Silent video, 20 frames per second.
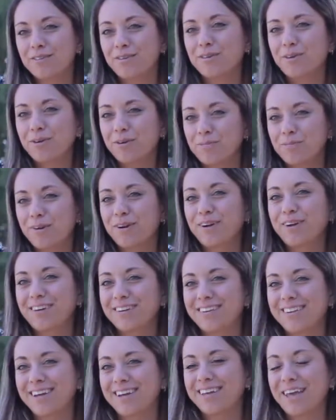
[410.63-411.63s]
the little
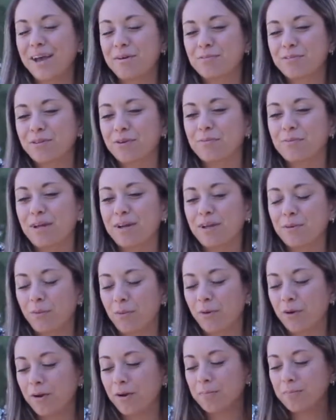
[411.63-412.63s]
bird that kept so many
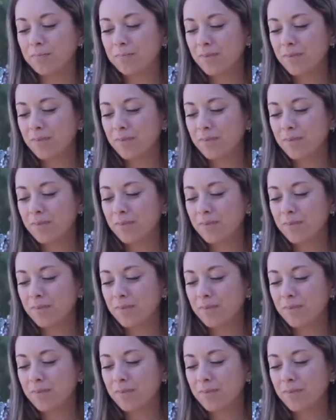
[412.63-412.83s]
warm.